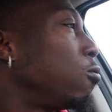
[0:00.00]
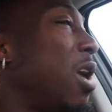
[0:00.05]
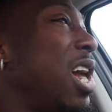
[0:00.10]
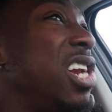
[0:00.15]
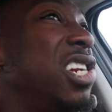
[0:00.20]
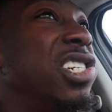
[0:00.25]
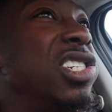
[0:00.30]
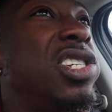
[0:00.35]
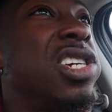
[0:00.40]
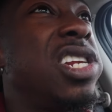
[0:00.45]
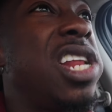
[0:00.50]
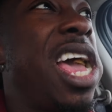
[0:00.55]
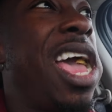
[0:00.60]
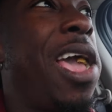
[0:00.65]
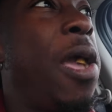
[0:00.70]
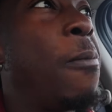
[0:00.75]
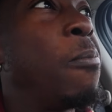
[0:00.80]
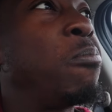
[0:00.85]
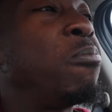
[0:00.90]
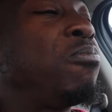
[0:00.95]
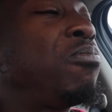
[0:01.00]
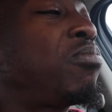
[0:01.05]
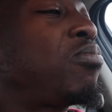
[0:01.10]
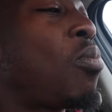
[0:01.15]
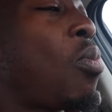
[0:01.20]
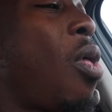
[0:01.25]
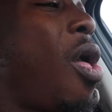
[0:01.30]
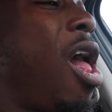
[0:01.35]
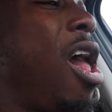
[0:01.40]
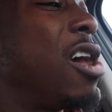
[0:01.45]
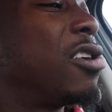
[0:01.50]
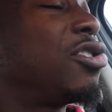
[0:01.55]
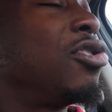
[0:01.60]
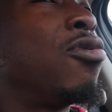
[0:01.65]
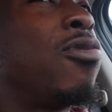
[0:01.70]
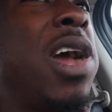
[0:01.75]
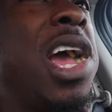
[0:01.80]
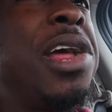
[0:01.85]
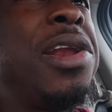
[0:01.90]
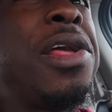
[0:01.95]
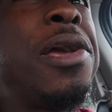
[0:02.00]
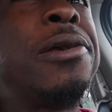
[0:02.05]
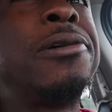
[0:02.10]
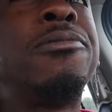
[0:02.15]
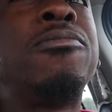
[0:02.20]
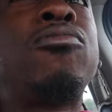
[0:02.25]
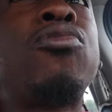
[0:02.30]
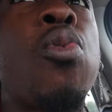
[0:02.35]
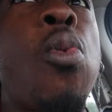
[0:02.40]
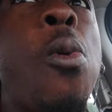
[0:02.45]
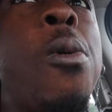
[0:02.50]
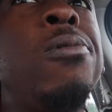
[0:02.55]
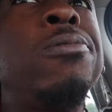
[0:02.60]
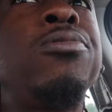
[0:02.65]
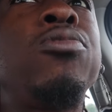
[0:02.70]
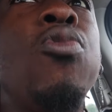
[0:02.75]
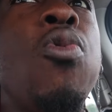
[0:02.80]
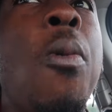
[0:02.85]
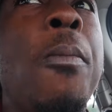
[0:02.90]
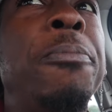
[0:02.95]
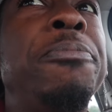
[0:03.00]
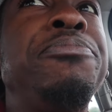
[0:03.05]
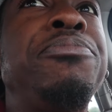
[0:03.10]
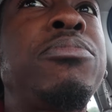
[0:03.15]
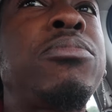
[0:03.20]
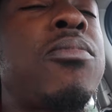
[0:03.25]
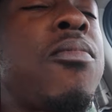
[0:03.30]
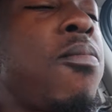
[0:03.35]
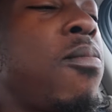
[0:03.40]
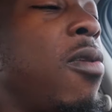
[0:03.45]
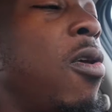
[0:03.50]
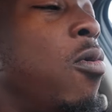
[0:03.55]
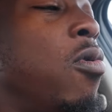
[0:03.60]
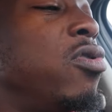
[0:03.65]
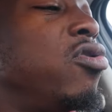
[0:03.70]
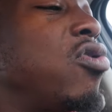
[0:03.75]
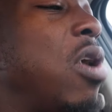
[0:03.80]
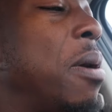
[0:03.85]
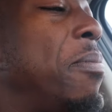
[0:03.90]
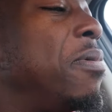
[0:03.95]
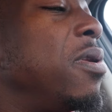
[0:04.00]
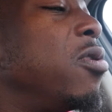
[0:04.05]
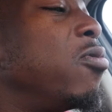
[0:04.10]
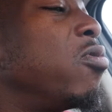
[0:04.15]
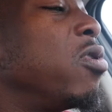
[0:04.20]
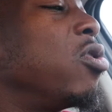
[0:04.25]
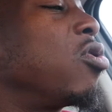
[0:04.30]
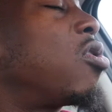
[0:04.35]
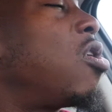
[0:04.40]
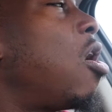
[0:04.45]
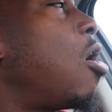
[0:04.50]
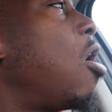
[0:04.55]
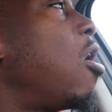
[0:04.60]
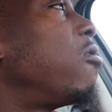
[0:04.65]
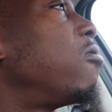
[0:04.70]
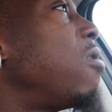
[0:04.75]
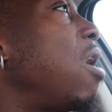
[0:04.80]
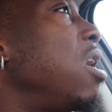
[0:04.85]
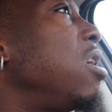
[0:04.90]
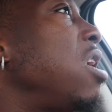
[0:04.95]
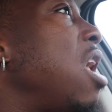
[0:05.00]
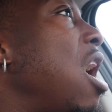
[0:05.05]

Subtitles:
raining today. Extra raining. We're dropping the rental car off right